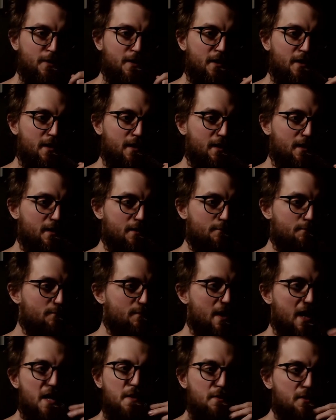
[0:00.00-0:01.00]

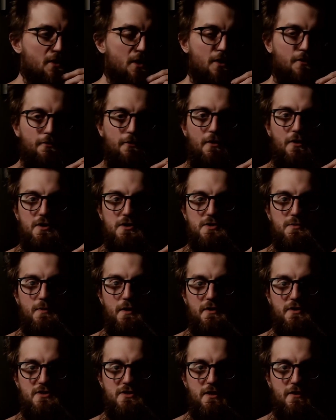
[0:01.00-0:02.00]
Maybe I'll find some
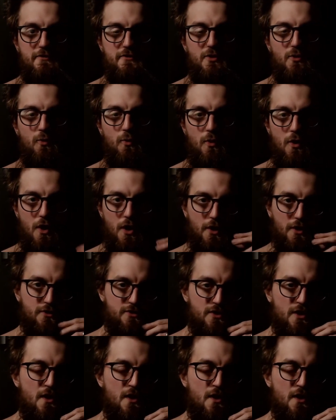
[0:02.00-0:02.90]
other stuff that works.